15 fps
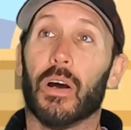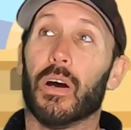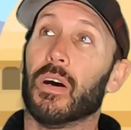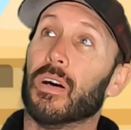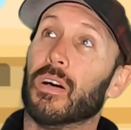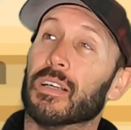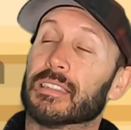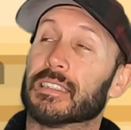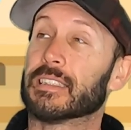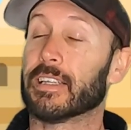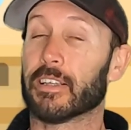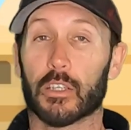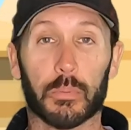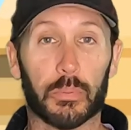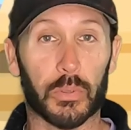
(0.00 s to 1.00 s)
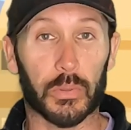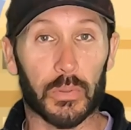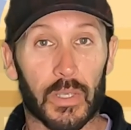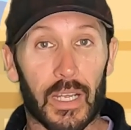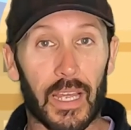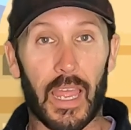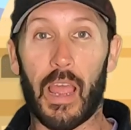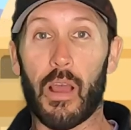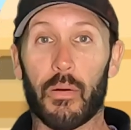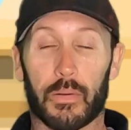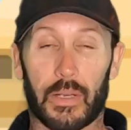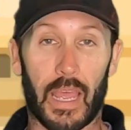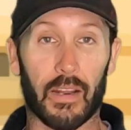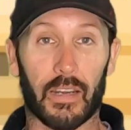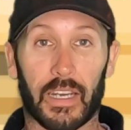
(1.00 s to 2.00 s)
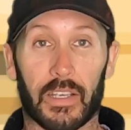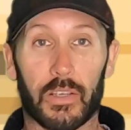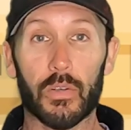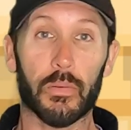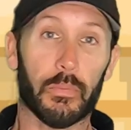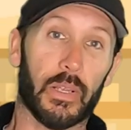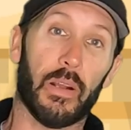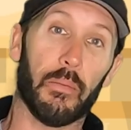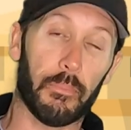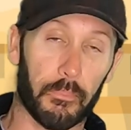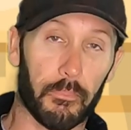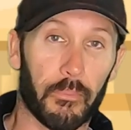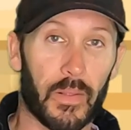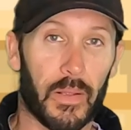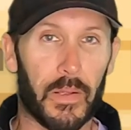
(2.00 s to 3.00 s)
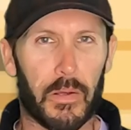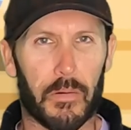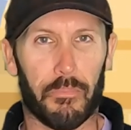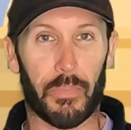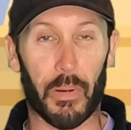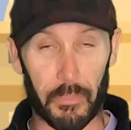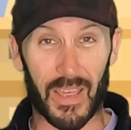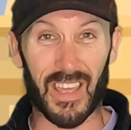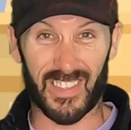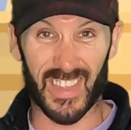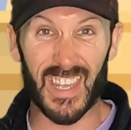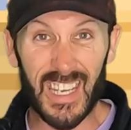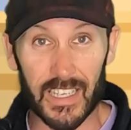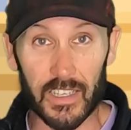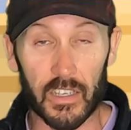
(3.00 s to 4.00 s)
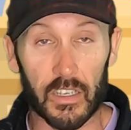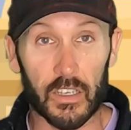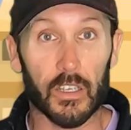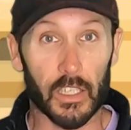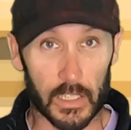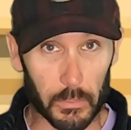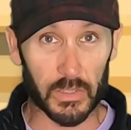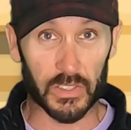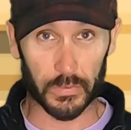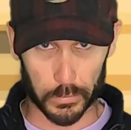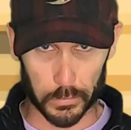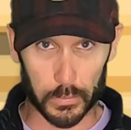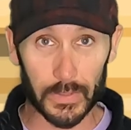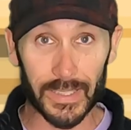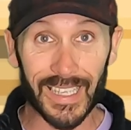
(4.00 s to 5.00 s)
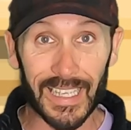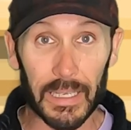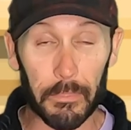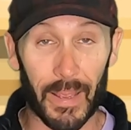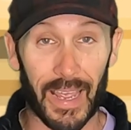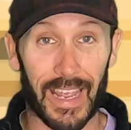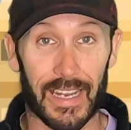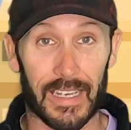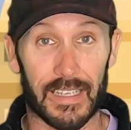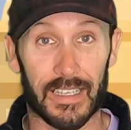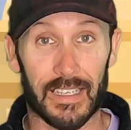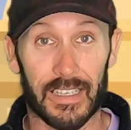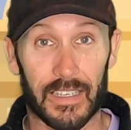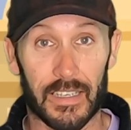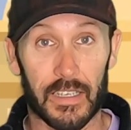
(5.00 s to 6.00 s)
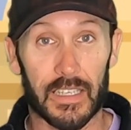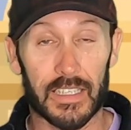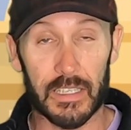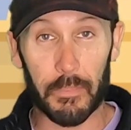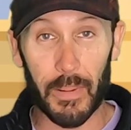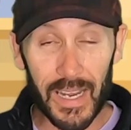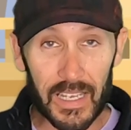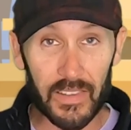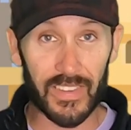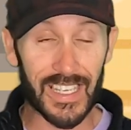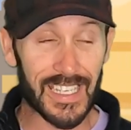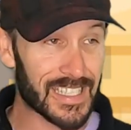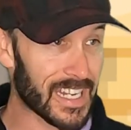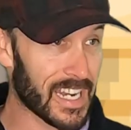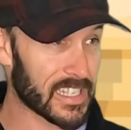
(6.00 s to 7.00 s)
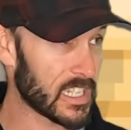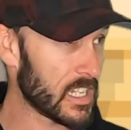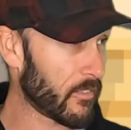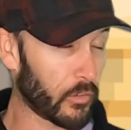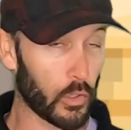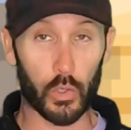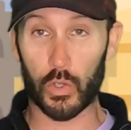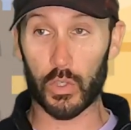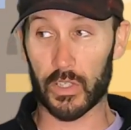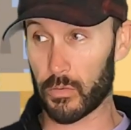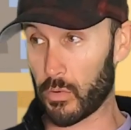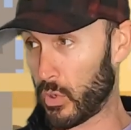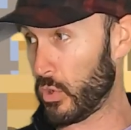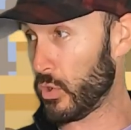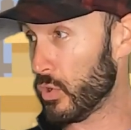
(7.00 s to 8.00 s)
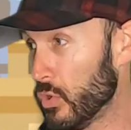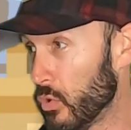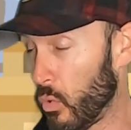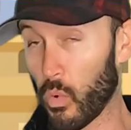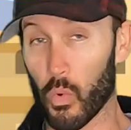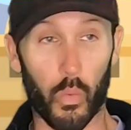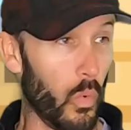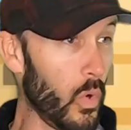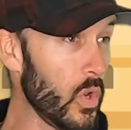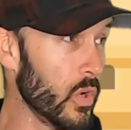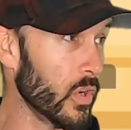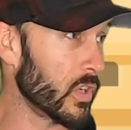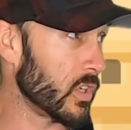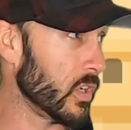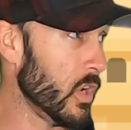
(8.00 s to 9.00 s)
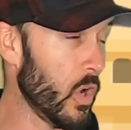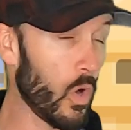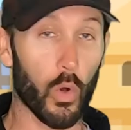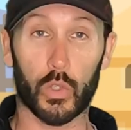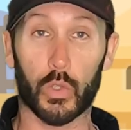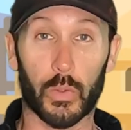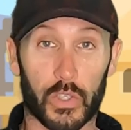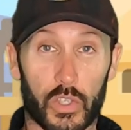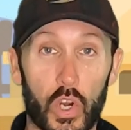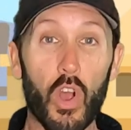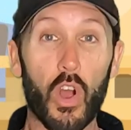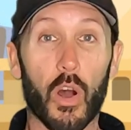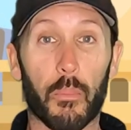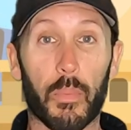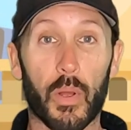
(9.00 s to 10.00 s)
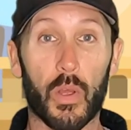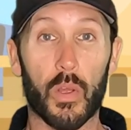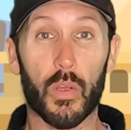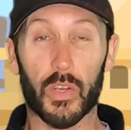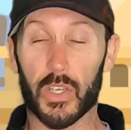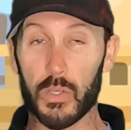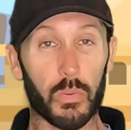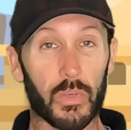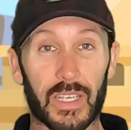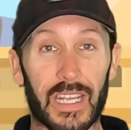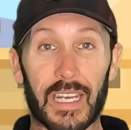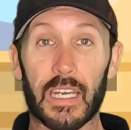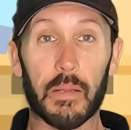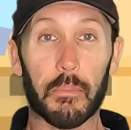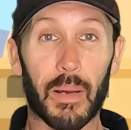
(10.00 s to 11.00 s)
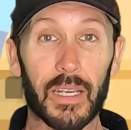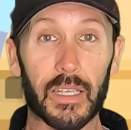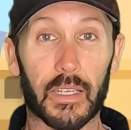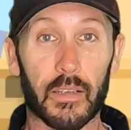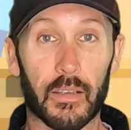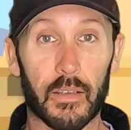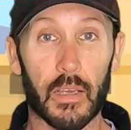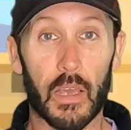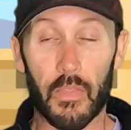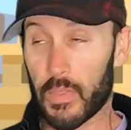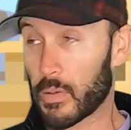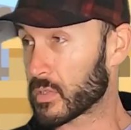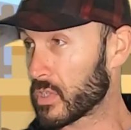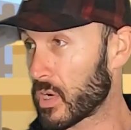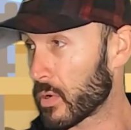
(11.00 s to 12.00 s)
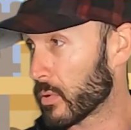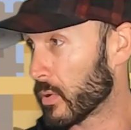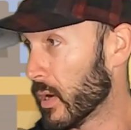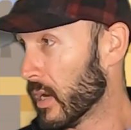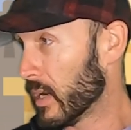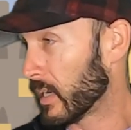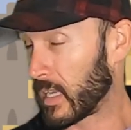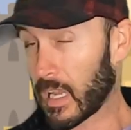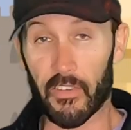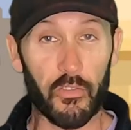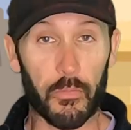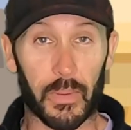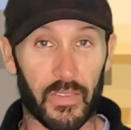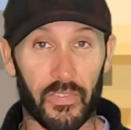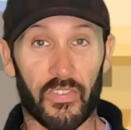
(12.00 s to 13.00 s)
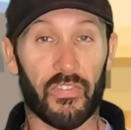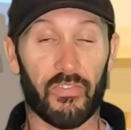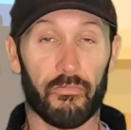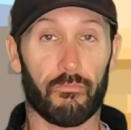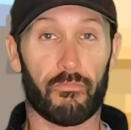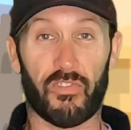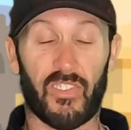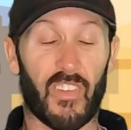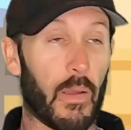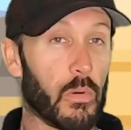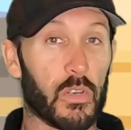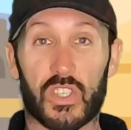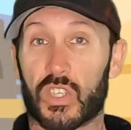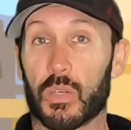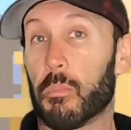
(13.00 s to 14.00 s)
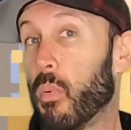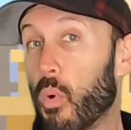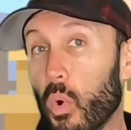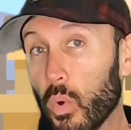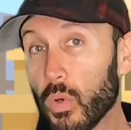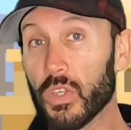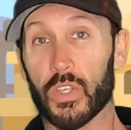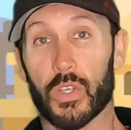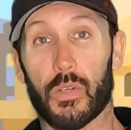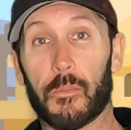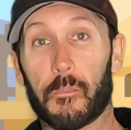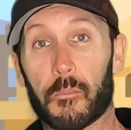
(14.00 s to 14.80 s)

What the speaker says: Oh, it's terrible. How did he do it? But back then, it was really bad. See, back in these days, if you couldn't earn or work or do a job, you wouldn't get any money. There was no government that would support you.